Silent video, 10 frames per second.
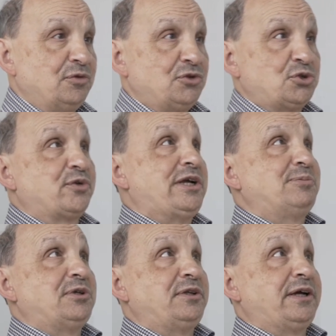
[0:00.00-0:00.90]

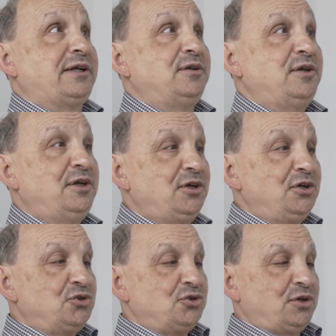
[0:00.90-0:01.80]
scraped and that,
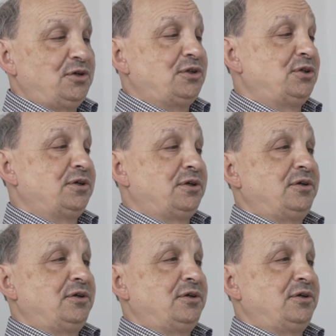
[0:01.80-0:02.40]
and